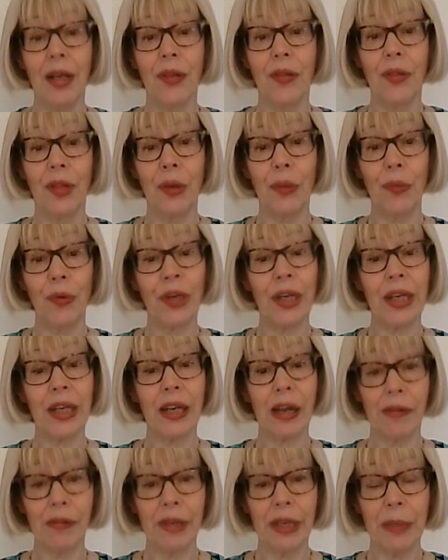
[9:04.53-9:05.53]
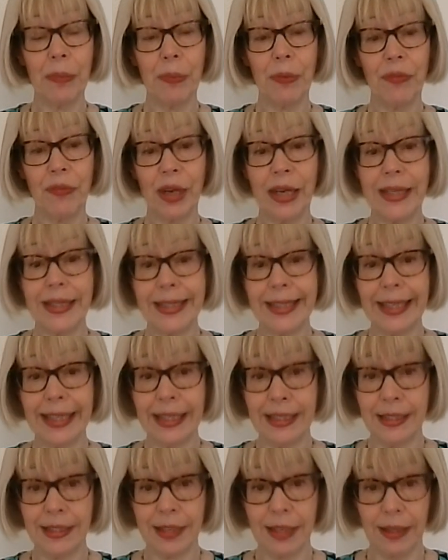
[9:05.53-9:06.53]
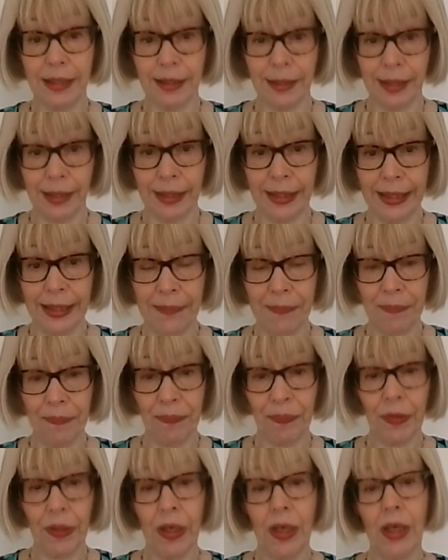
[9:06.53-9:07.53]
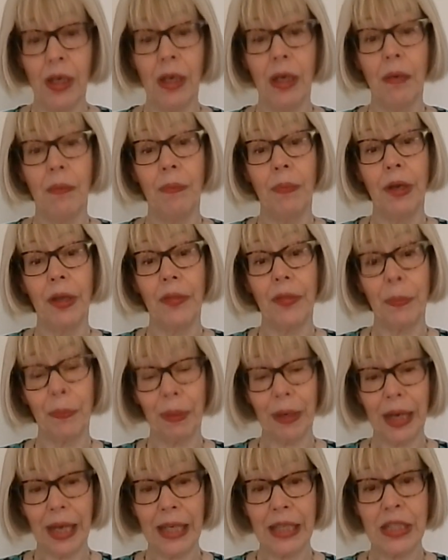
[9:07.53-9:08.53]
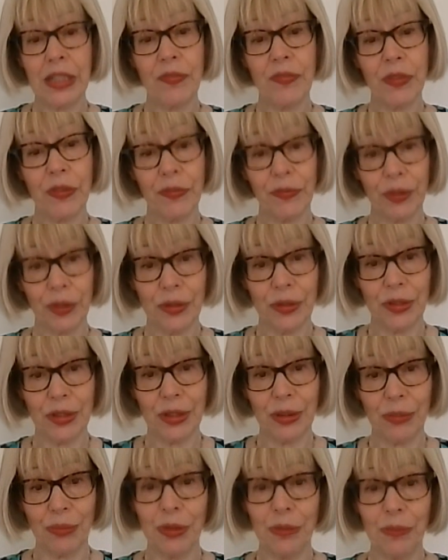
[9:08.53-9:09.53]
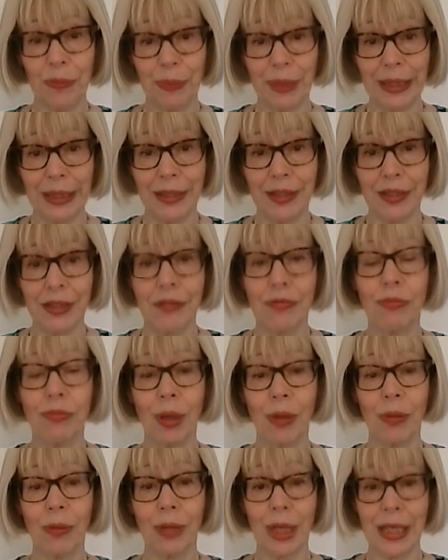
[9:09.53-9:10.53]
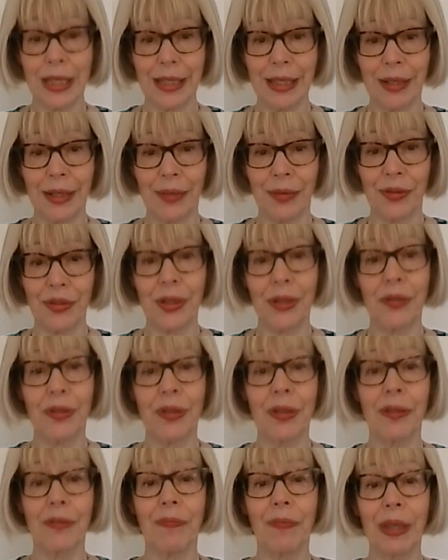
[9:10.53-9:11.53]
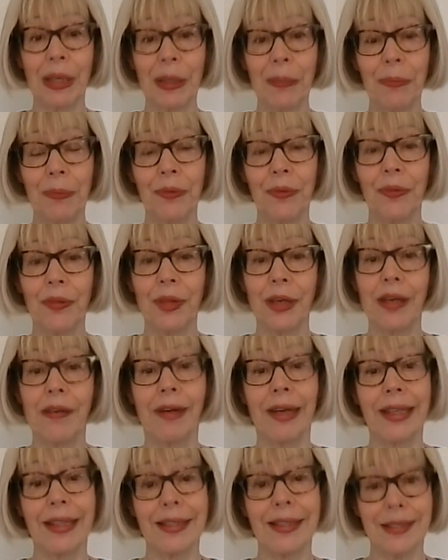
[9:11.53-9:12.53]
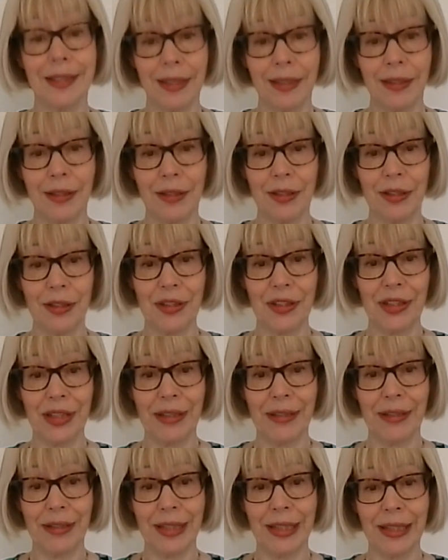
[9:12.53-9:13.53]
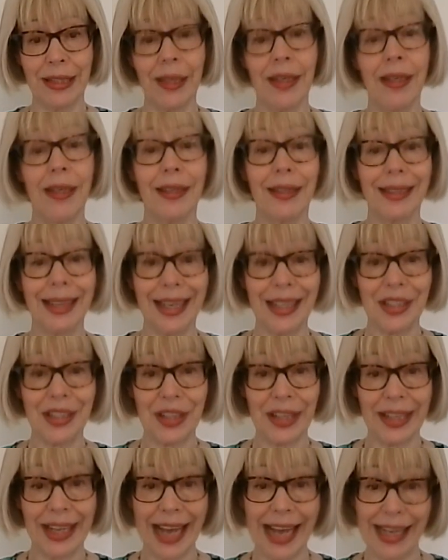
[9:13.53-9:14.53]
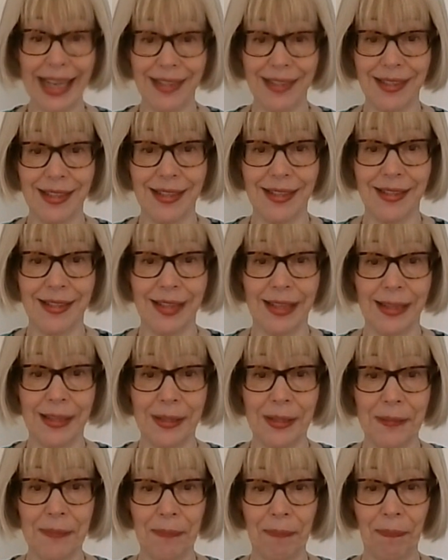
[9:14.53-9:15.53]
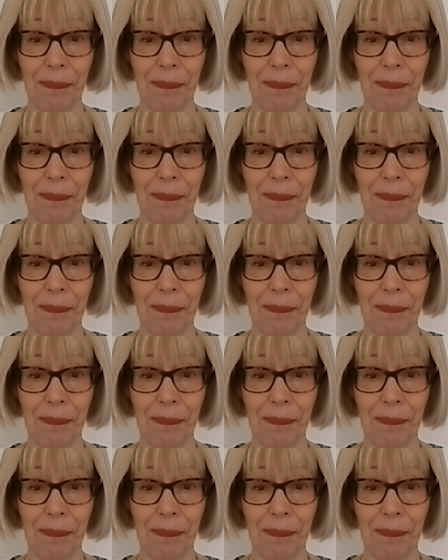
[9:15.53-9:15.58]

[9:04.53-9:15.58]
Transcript: that we are currently providing internally, but the plans for the future would be to roll that out so that people that are external to the charity can actually access that.